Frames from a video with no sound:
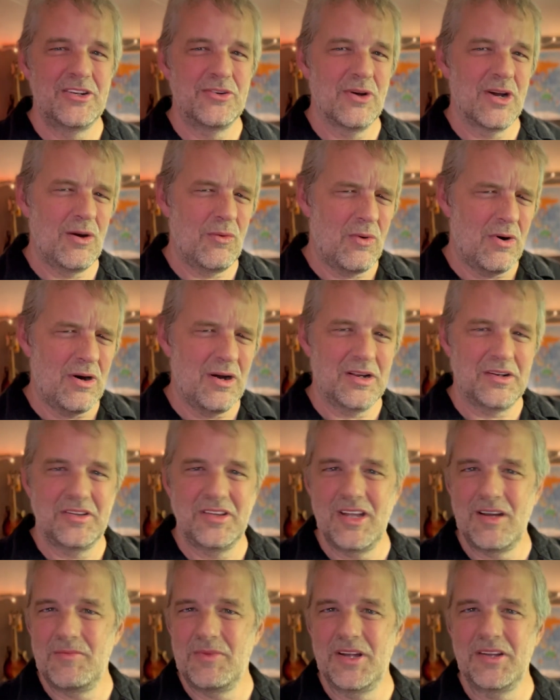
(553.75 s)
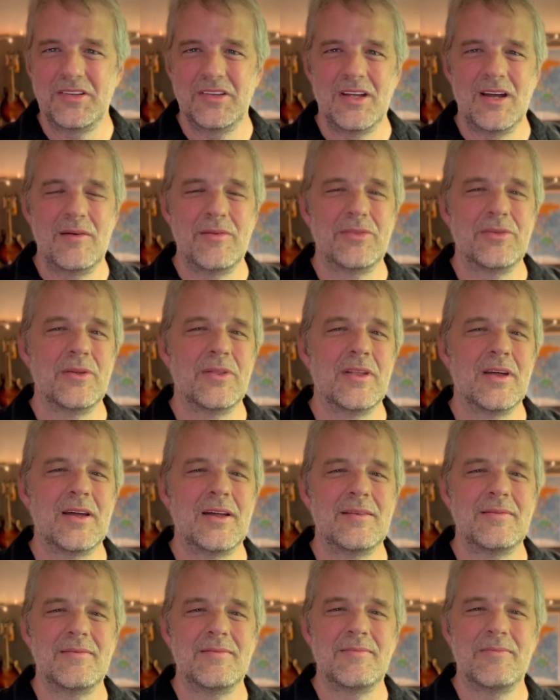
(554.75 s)
where I walk step by step through
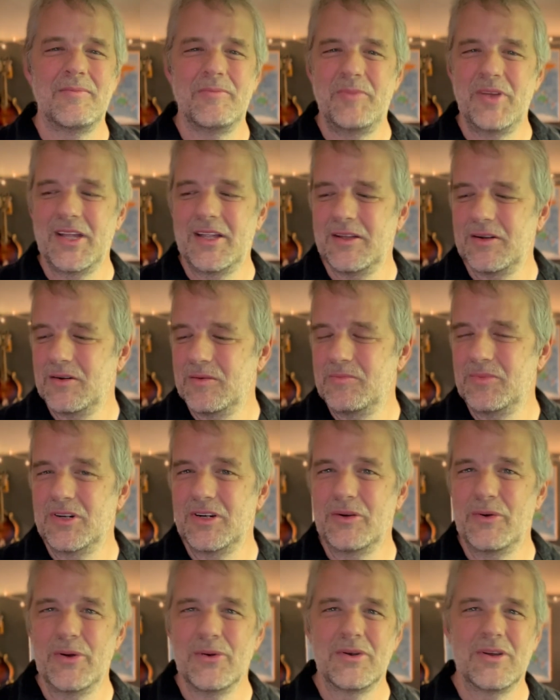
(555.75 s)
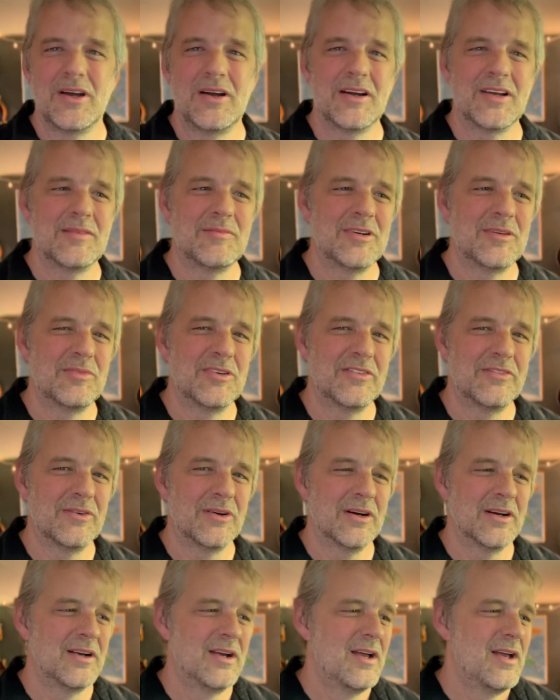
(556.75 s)
that beginner book we were talking about
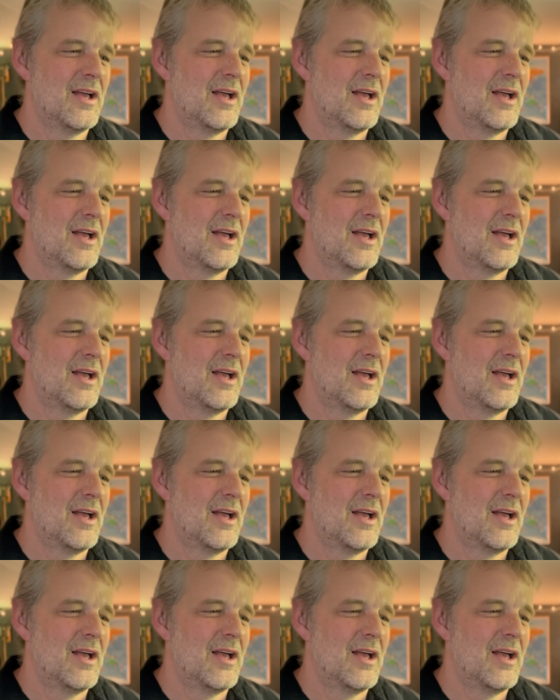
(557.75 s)
before.